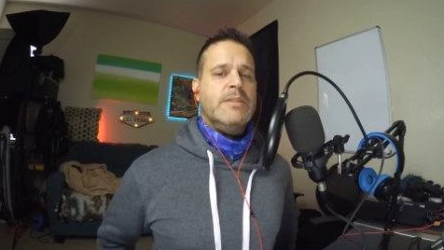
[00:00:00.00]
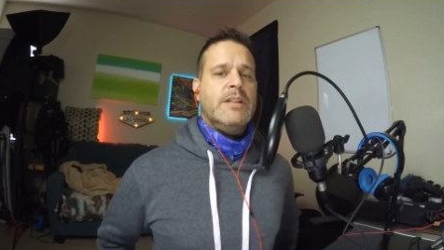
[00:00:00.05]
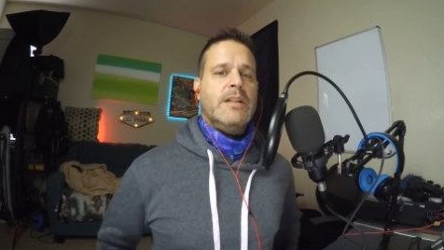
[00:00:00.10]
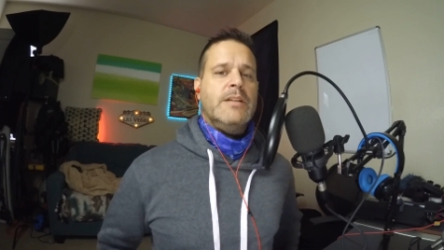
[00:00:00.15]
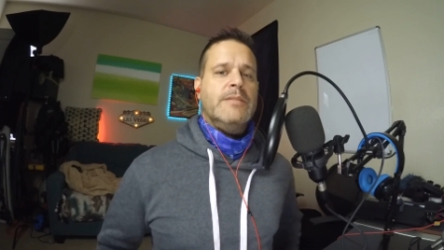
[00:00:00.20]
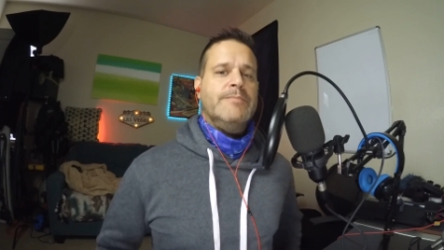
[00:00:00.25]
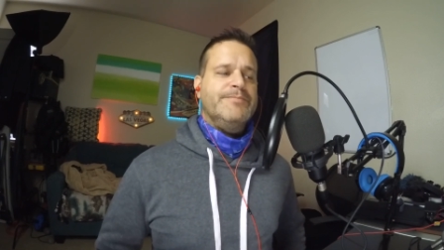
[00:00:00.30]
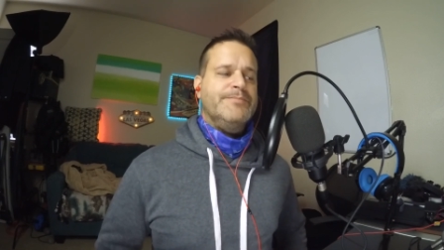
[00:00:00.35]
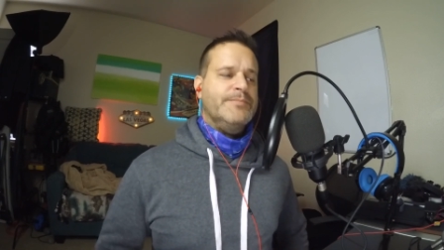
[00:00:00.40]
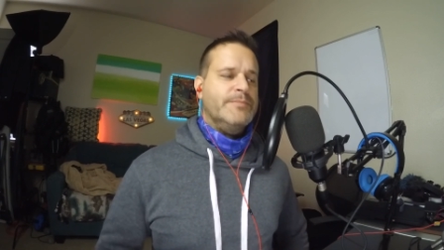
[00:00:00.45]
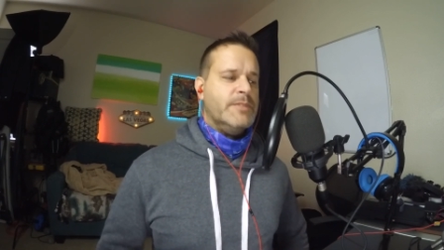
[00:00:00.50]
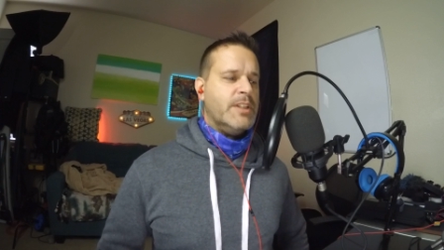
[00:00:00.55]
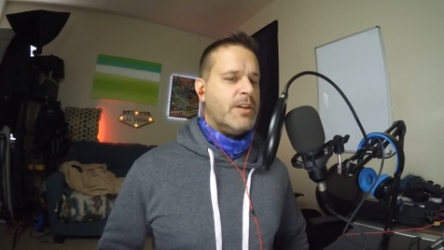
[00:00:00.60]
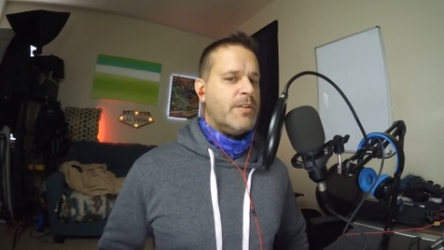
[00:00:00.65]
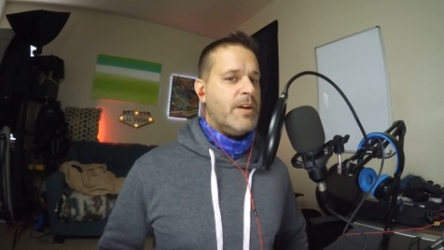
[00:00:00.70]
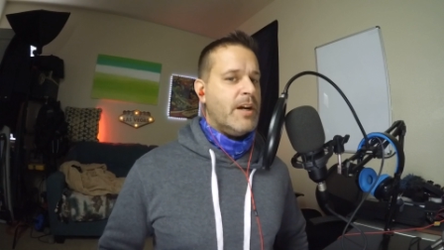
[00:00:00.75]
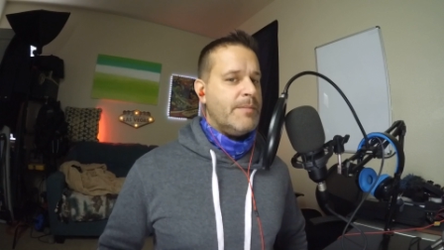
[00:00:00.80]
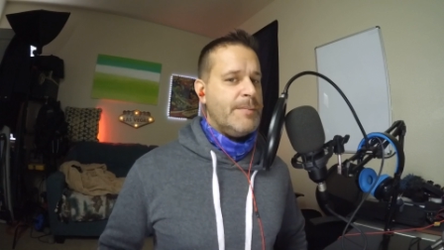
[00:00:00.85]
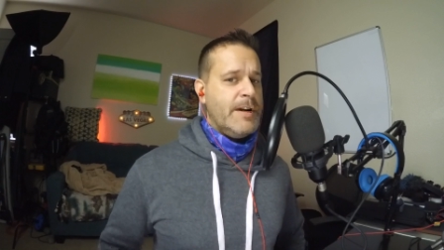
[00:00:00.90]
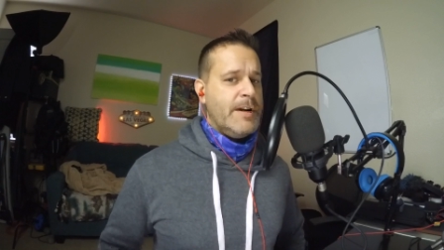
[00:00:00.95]
but
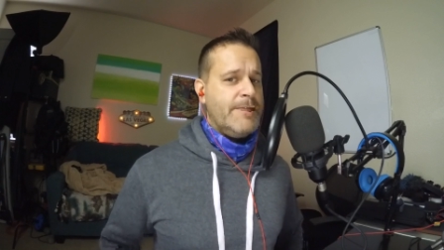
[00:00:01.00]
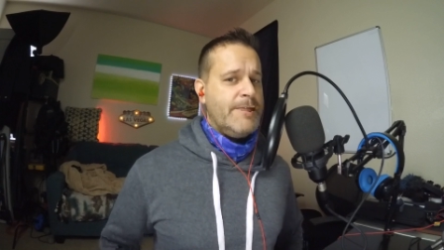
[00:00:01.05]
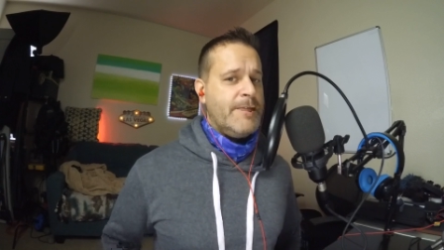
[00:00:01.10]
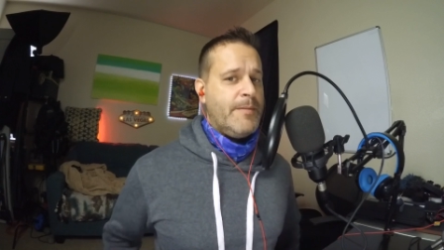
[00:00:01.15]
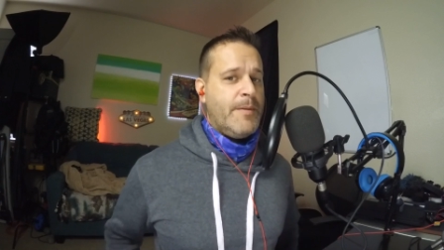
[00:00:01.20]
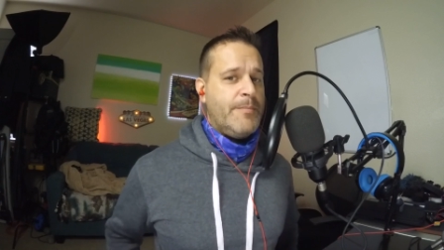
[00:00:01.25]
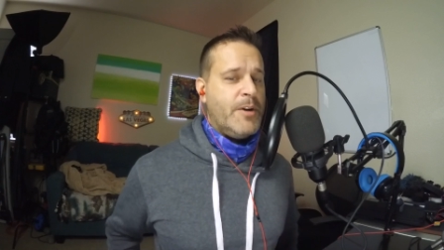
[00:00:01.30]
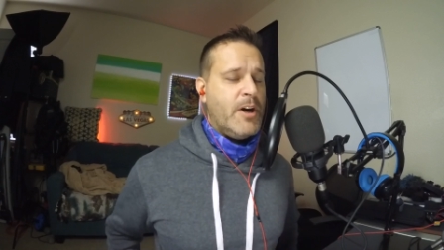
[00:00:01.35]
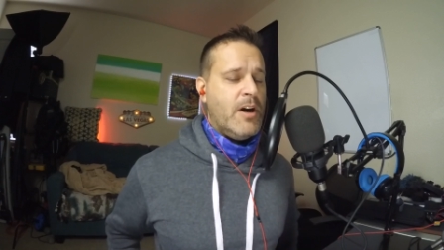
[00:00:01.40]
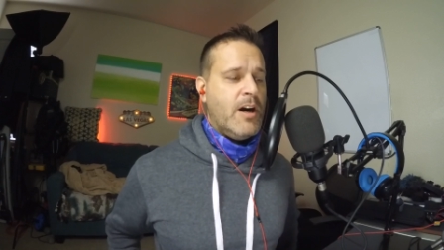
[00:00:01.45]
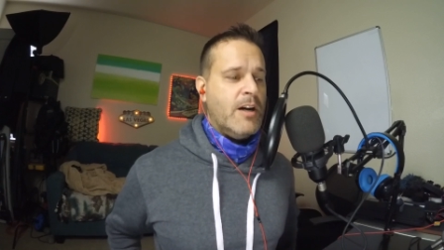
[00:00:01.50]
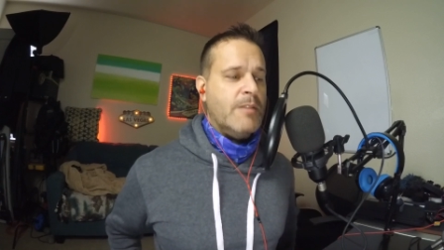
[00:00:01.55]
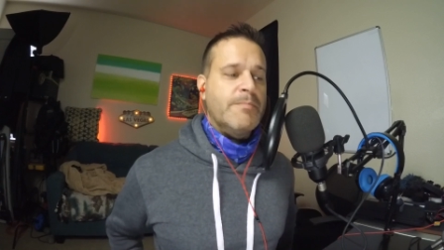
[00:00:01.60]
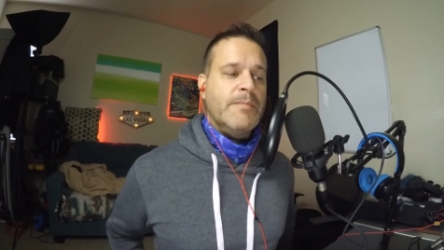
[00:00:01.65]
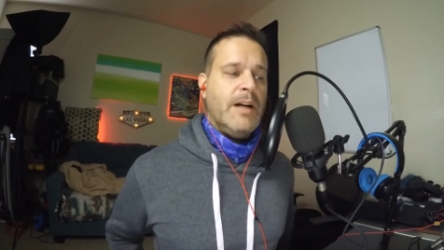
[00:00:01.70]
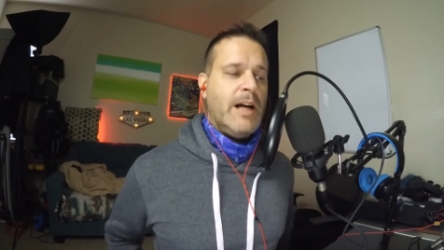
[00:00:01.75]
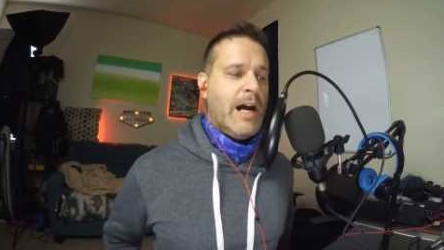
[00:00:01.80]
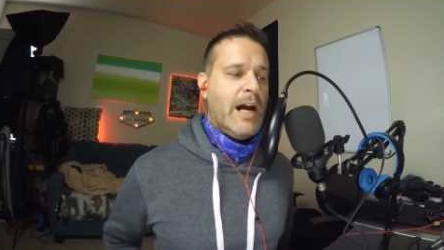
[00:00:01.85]
correct me if I'm wrong.